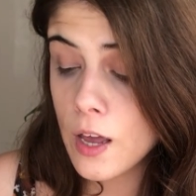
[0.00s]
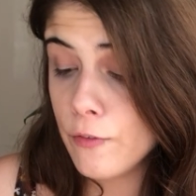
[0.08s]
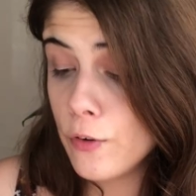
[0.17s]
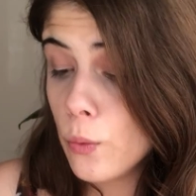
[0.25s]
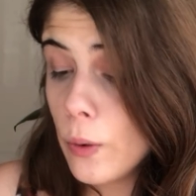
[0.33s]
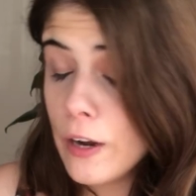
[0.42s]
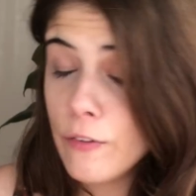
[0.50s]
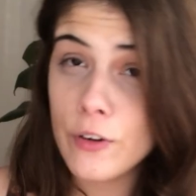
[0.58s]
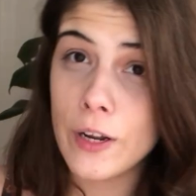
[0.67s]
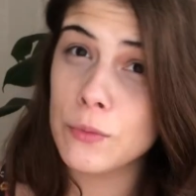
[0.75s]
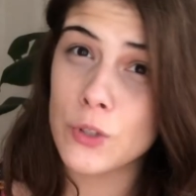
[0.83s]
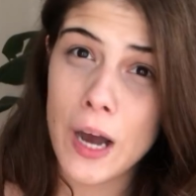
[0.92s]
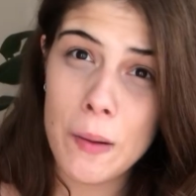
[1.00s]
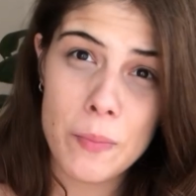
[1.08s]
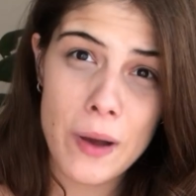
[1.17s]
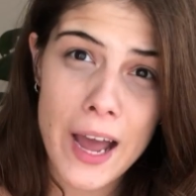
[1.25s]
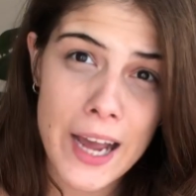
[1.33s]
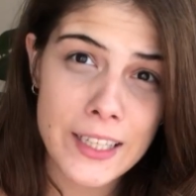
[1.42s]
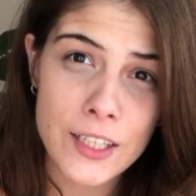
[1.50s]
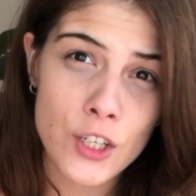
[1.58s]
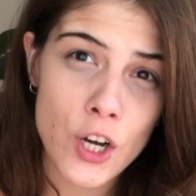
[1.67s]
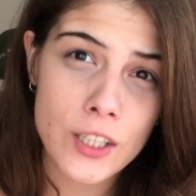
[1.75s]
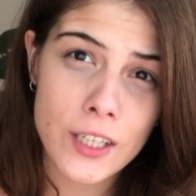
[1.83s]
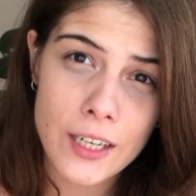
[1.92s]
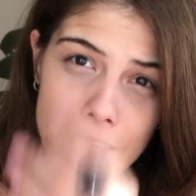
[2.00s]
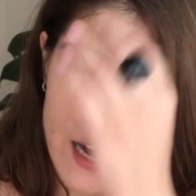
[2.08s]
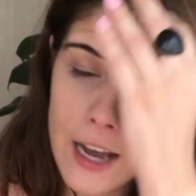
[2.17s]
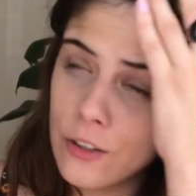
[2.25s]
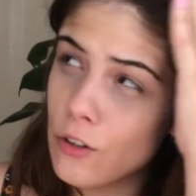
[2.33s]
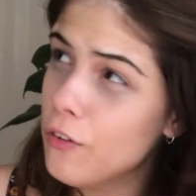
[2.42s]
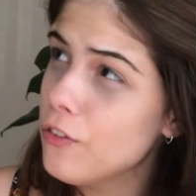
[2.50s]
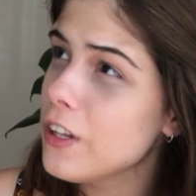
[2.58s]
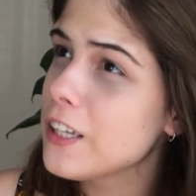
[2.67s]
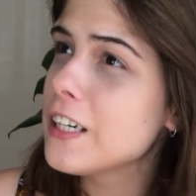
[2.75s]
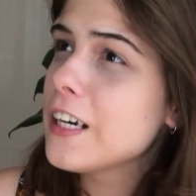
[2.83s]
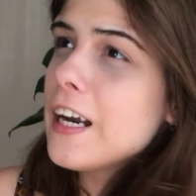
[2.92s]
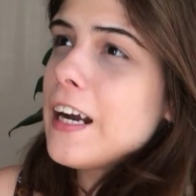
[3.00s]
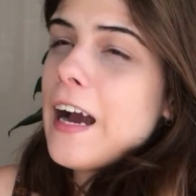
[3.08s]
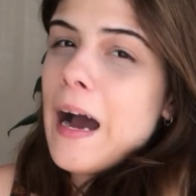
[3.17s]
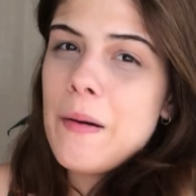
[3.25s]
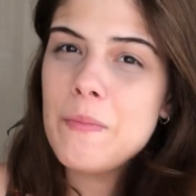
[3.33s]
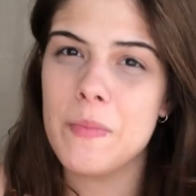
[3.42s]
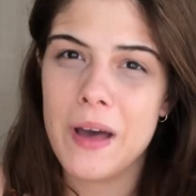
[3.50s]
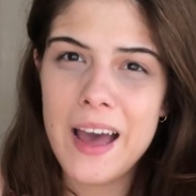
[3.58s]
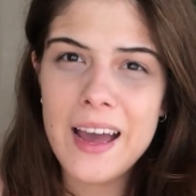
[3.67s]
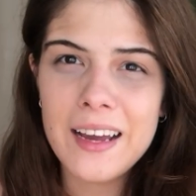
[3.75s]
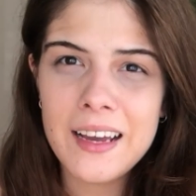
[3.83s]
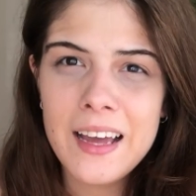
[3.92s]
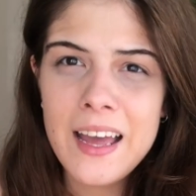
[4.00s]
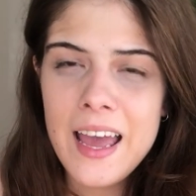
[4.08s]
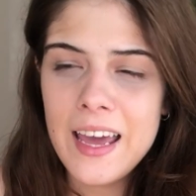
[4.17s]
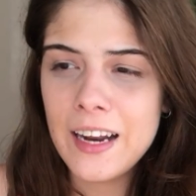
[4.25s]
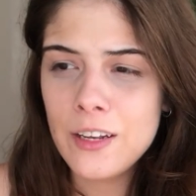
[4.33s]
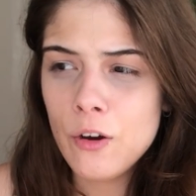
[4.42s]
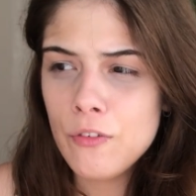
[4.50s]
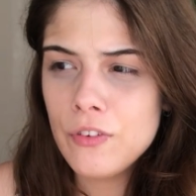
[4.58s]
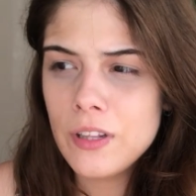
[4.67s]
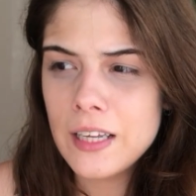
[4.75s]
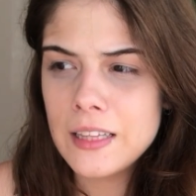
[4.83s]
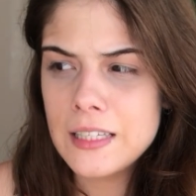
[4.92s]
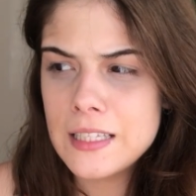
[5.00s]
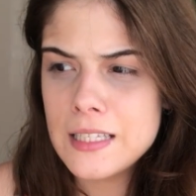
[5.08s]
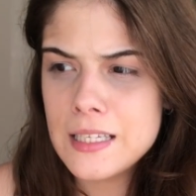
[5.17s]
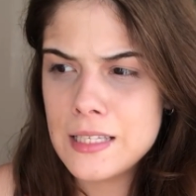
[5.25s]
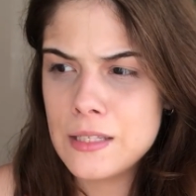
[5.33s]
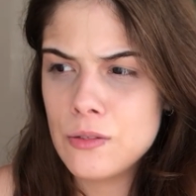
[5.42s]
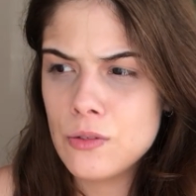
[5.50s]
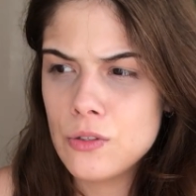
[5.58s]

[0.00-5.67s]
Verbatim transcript: if you're waiting for them to come back, they're not gonna, I don't feel like they're gonna come back, and I don't feel like this is